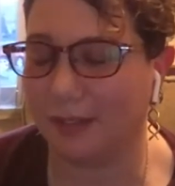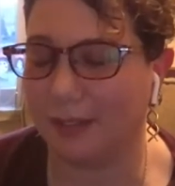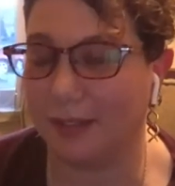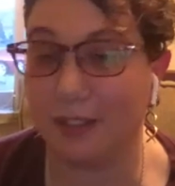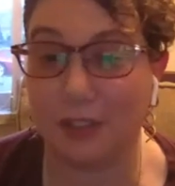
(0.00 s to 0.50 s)

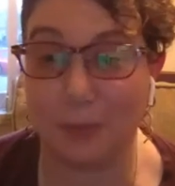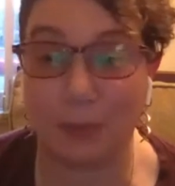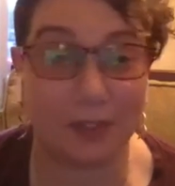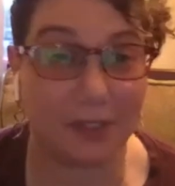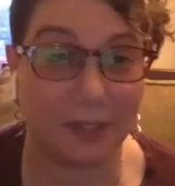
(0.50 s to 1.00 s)
Yiddish
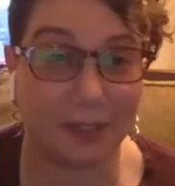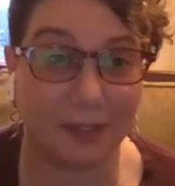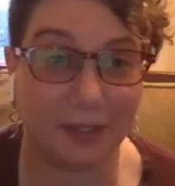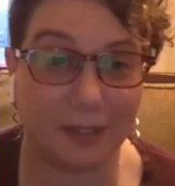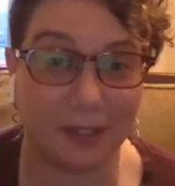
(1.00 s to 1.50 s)
Book
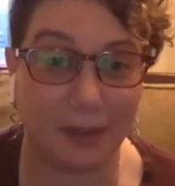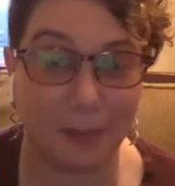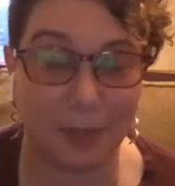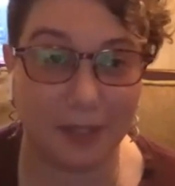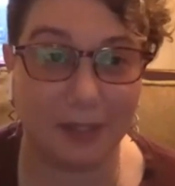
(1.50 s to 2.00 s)
Center
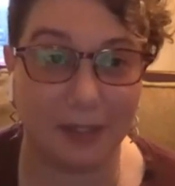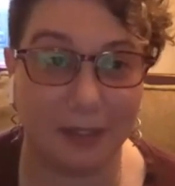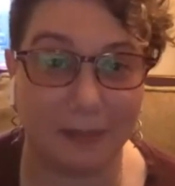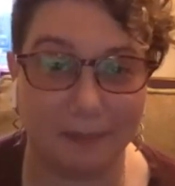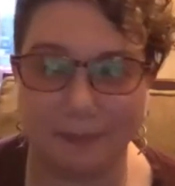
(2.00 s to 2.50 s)
up
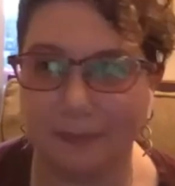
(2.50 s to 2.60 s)
in